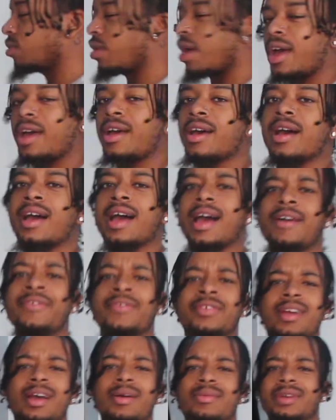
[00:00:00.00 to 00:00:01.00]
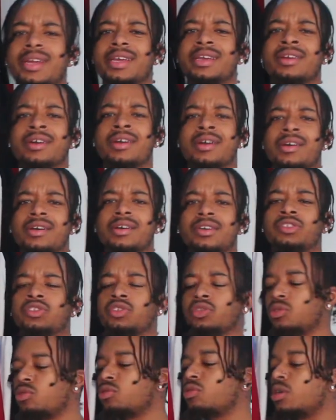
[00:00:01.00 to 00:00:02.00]
I, I forgot what they called,
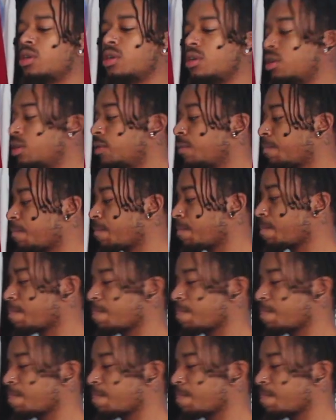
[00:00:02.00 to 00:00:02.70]
so uh,